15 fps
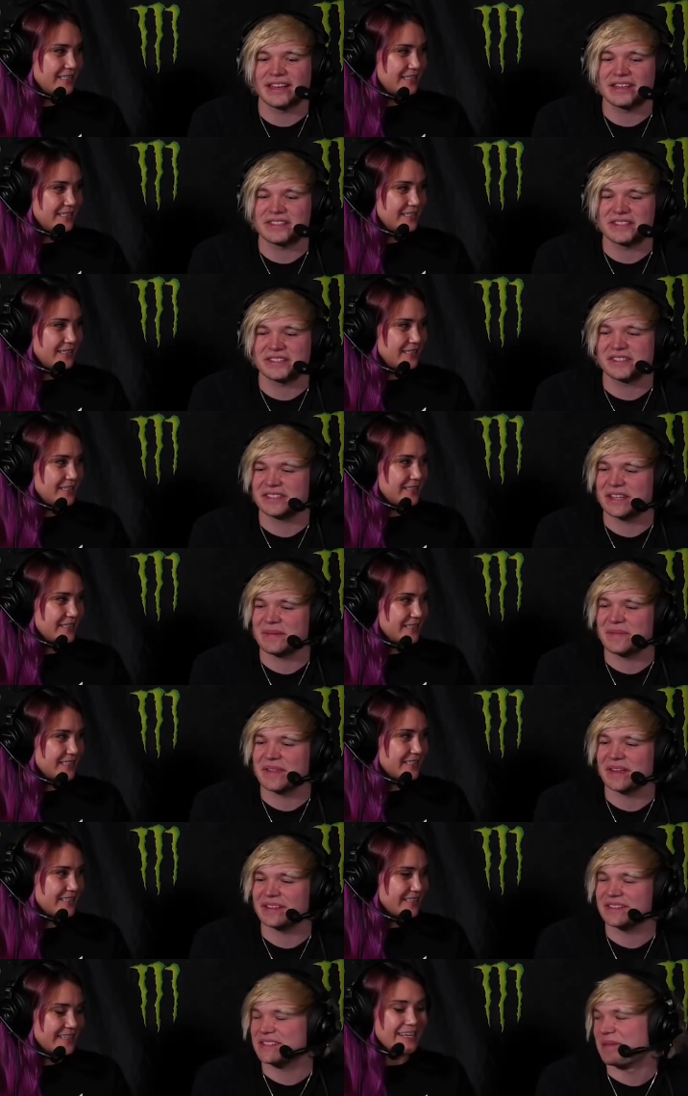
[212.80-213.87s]
Speaker 1: I guess it's the same
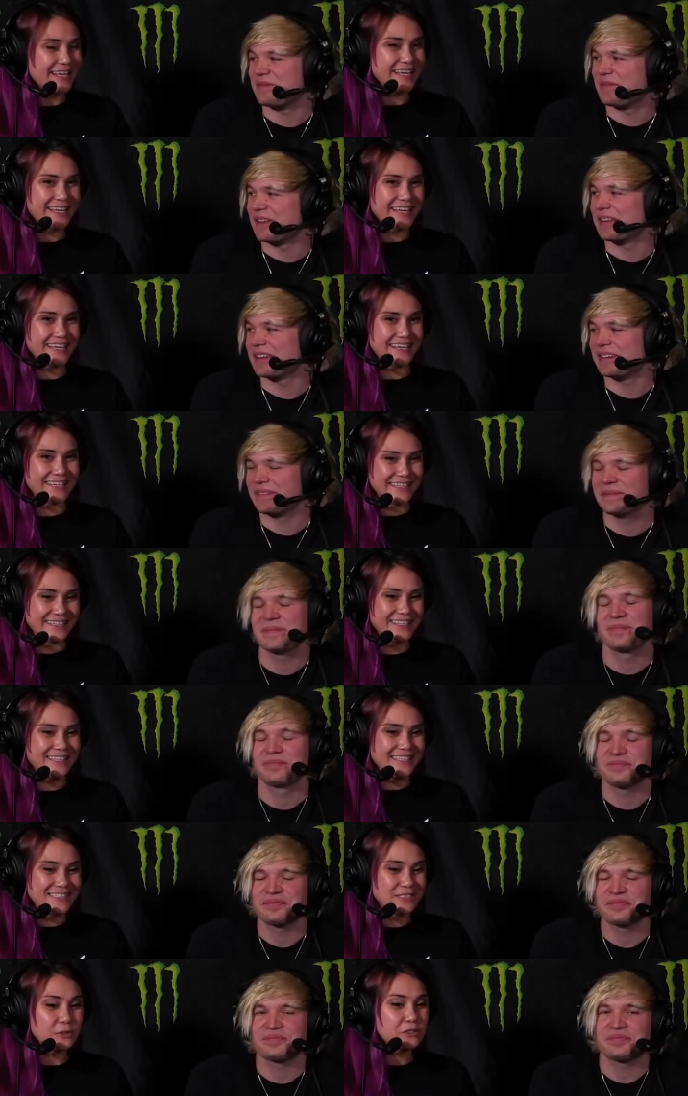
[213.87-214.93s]
thing, same yeah. feeling.
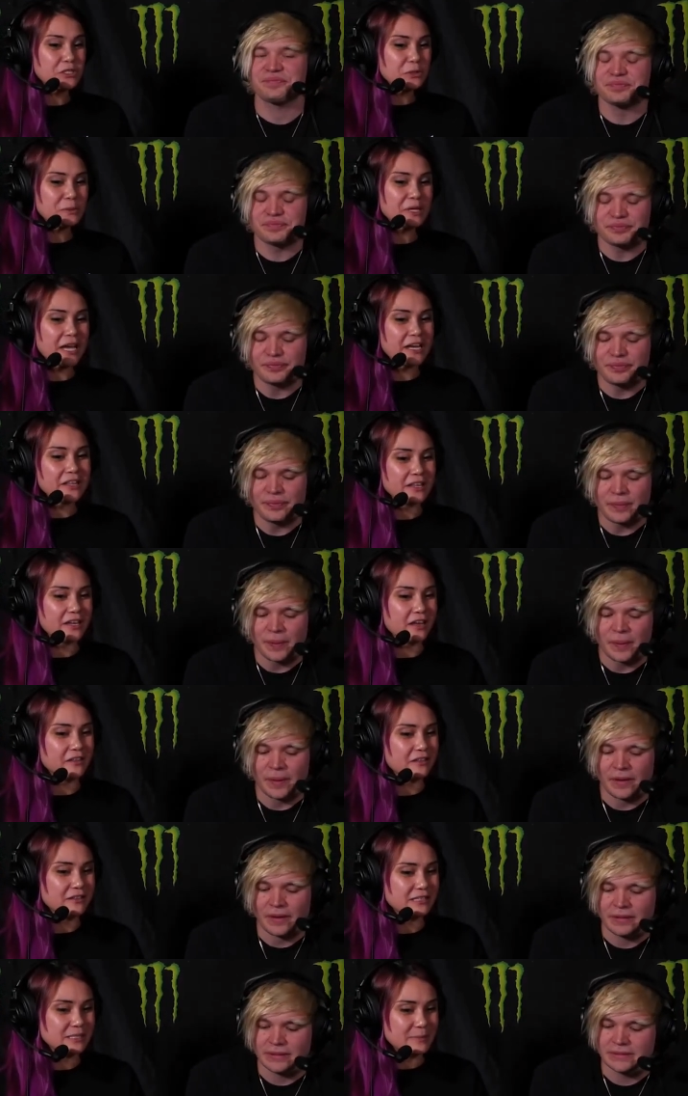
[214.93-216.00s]
Speaker 2: So, do you play anything
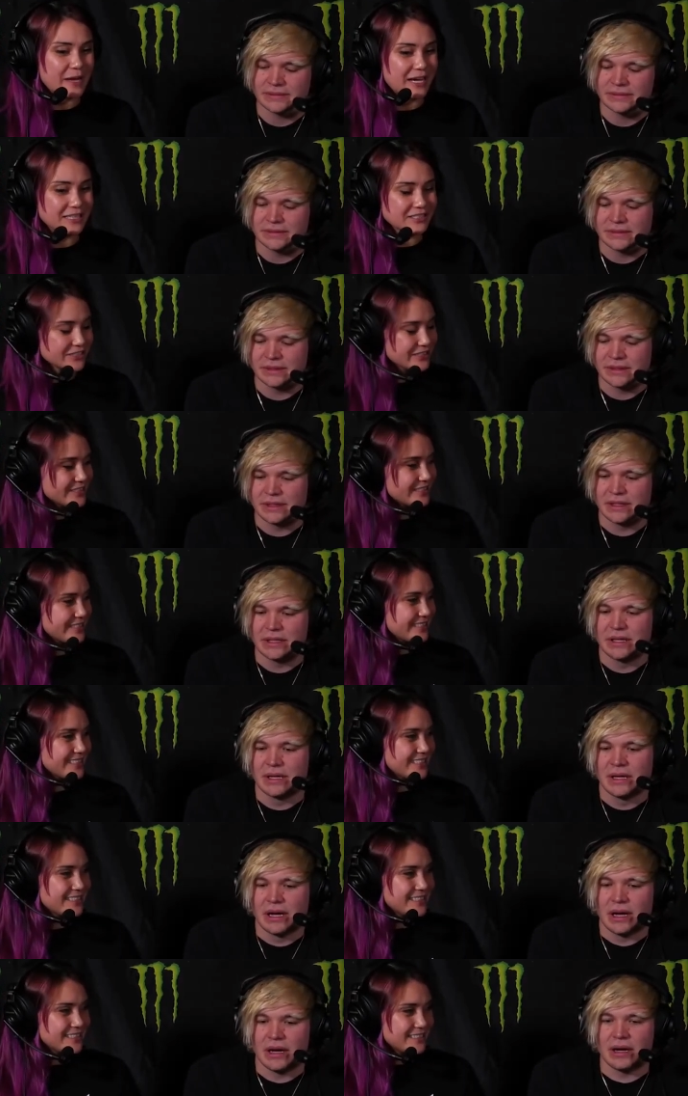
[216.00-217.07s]
other than Smash?
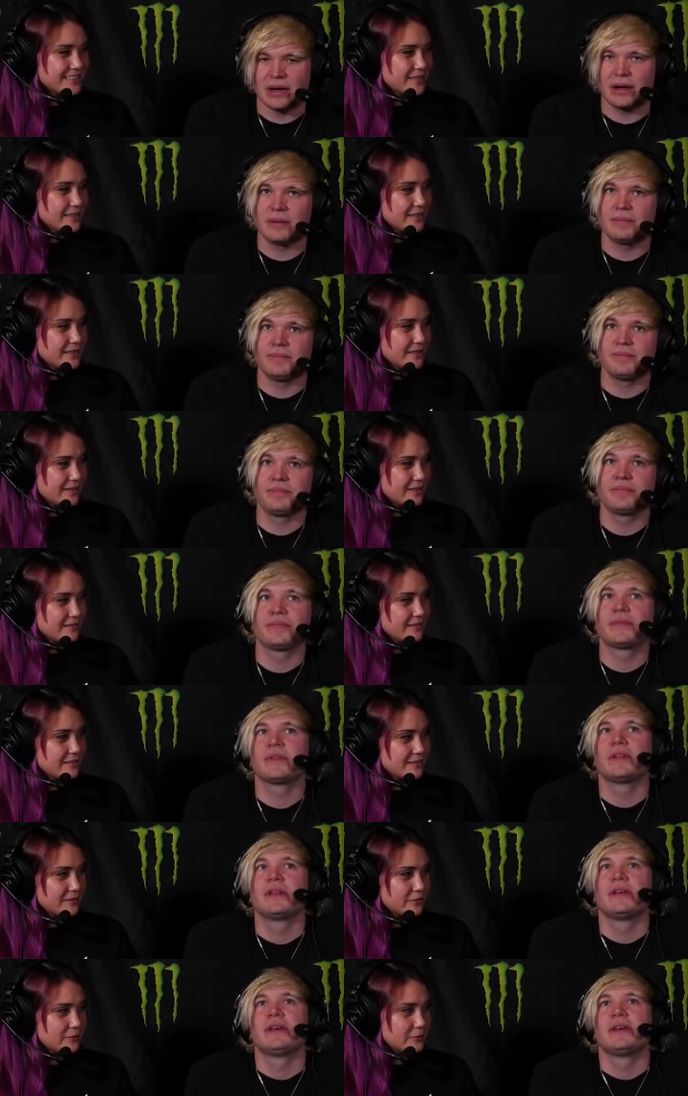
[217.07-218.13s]
Speaker 1: Um,
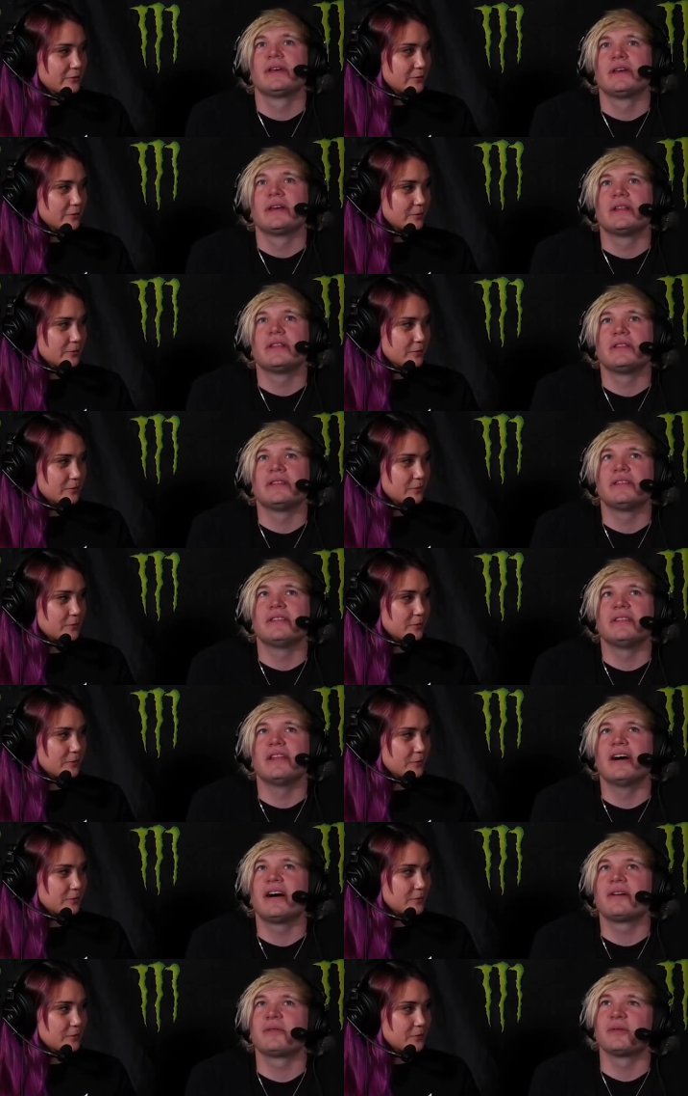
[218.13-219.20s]

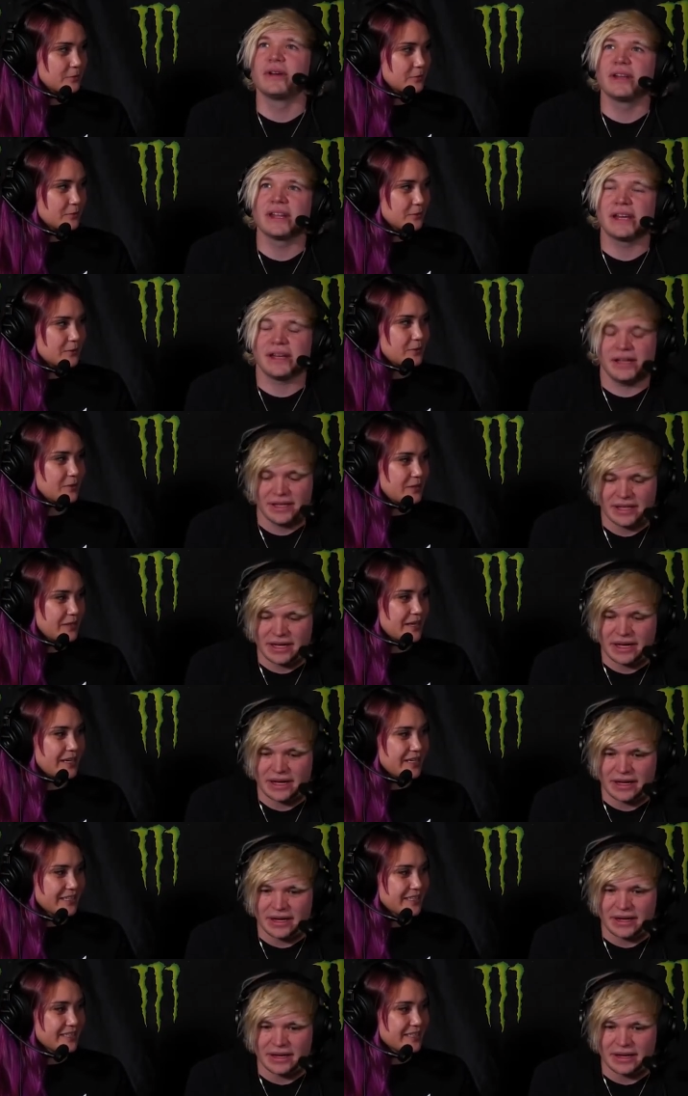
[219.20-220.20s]
not really. Yeah.